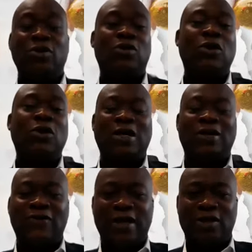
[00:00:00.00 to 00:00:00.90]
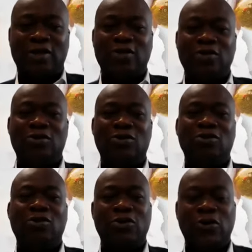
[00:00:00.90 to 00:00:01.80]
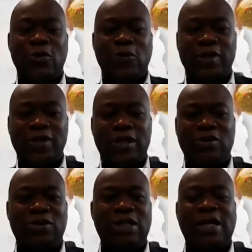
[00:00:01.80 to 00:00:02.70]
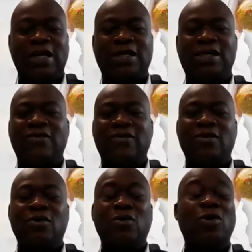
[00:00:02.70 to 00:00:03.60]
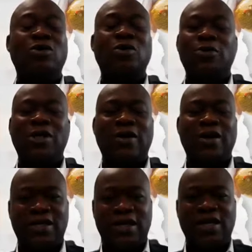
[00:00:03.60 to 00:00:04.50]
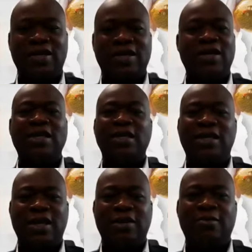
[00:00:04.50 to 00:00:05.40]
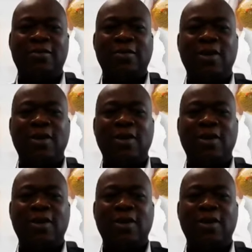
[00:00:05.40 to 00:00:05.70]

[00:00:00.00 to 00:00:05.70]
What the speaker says: We also advise you to grow your business to the next level. We also put our skin in the game.